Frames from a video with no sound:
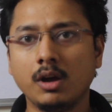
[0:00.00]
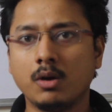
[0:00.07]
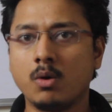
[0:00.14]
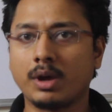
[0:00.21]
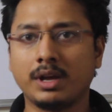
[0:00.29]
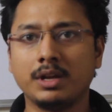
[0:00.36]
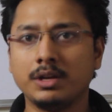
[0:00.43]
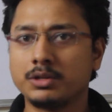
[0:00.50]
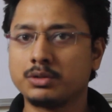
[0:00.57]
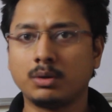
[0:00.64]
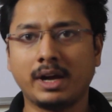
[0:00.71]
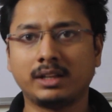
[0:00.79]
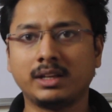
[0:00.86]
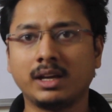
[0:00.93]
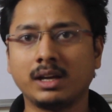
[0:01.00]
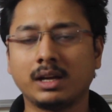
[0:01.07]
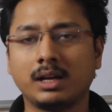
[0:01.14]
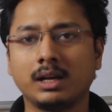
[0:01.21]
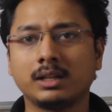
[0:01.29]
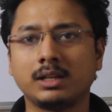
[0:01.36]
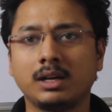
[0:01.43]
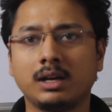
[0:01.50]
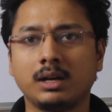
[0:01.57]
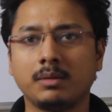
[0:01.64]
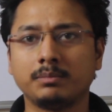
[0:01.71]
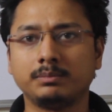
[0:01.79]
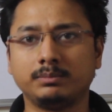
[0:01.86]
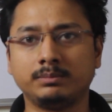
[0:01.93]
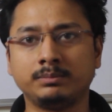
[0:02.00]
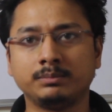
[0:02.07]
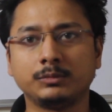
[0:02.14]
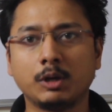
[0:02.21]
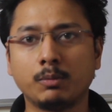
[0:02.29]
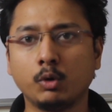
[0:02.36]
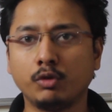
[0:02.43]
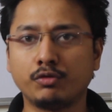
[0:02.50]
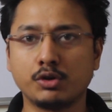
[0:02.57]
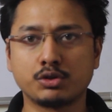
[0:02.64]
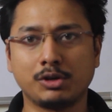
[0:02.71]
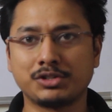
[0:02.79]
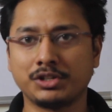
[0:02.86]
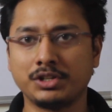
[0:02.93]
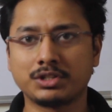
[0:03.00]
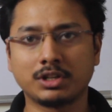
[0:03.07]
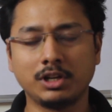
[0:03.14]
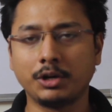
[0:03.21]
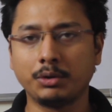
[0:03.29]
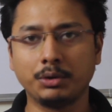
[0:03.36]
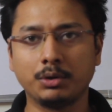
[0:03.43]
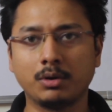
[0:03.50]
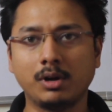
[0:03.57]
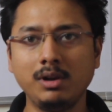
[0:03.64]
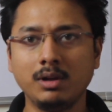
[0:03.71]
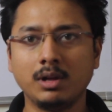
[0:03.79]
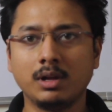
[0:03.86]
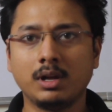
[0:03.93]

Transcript: Okay, so I think the brute force solution is clear to you all.